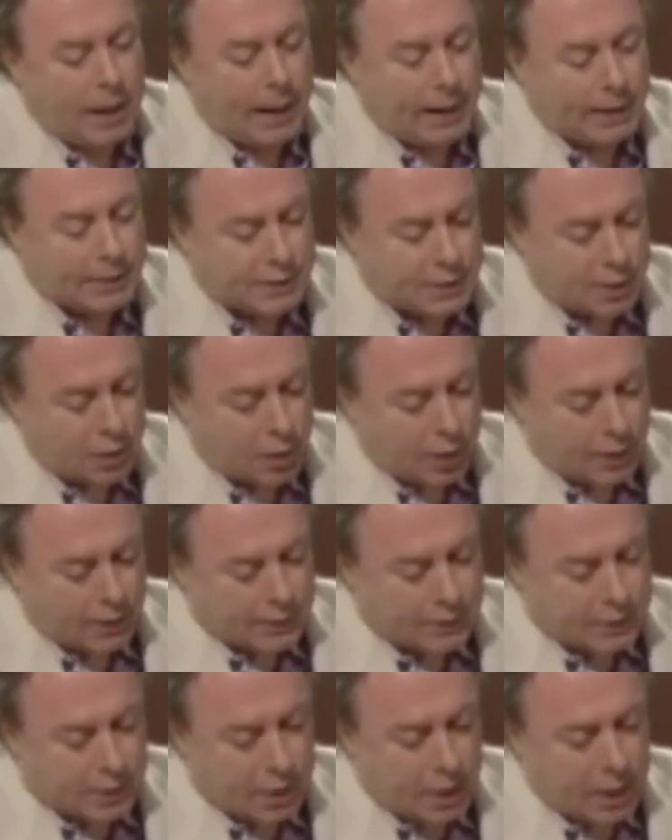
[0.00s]
And so at a
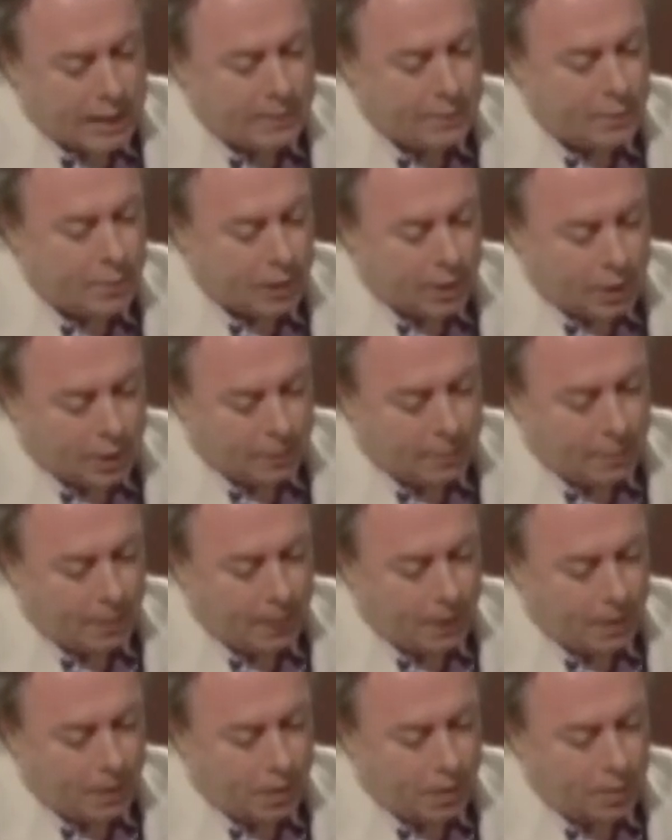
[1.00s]
time
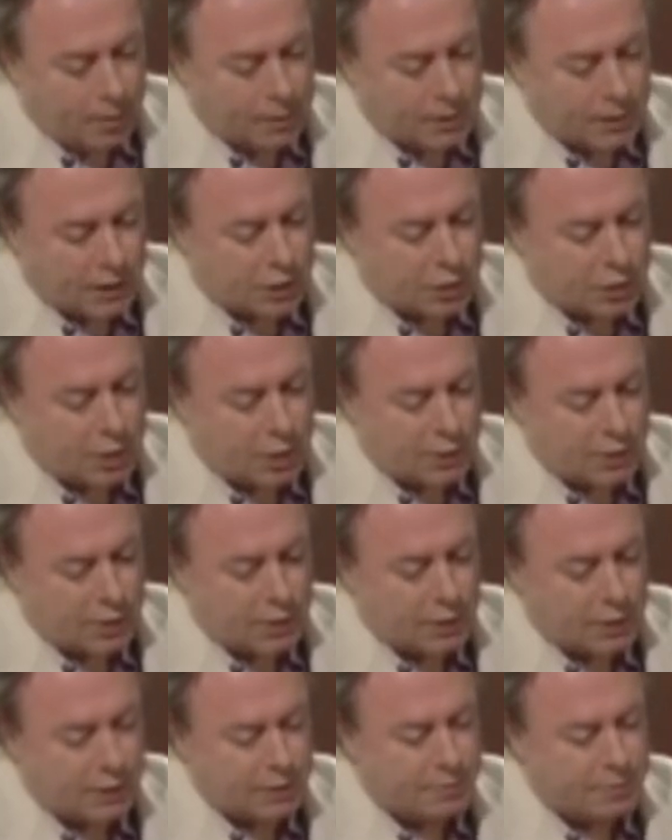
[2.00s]
when
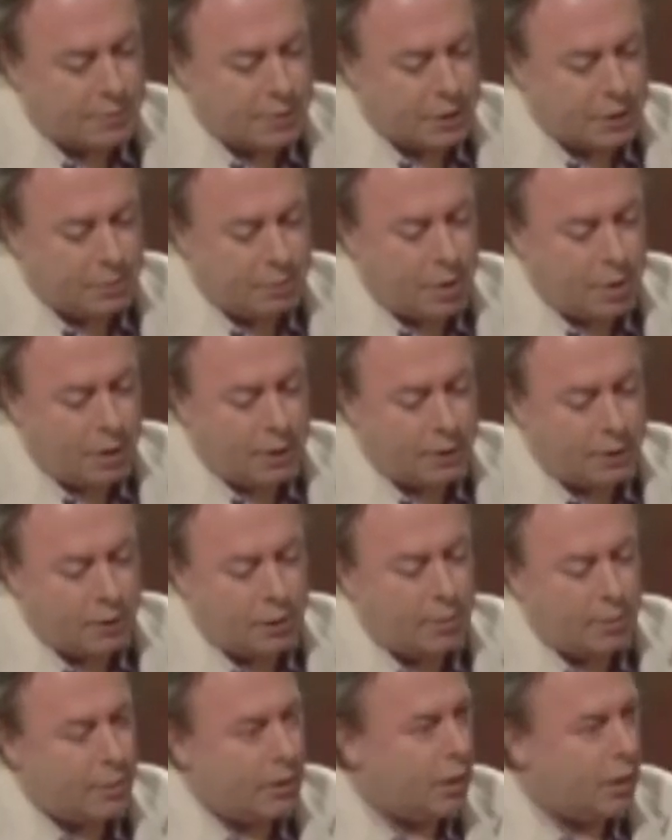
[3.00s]
homosexuality is being partly
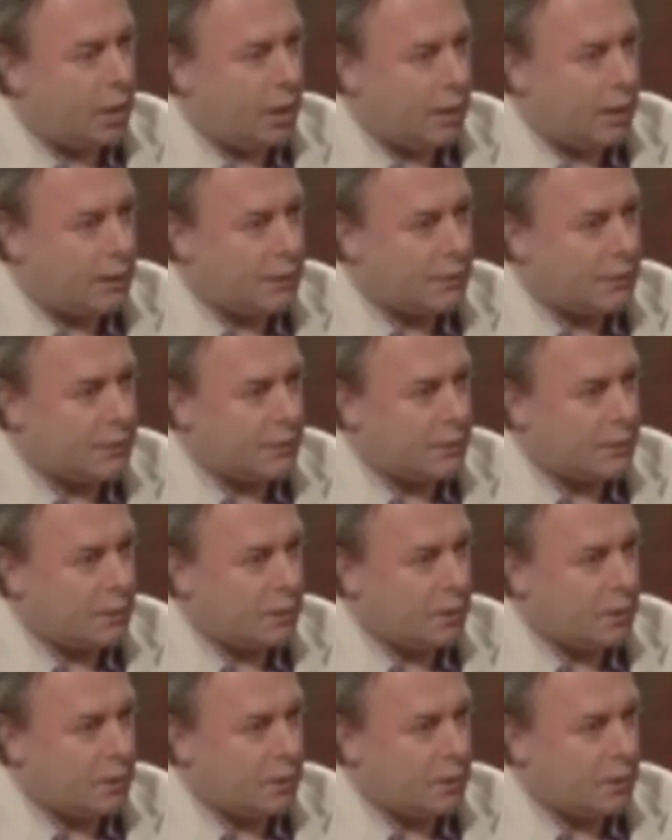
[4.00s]
criminalized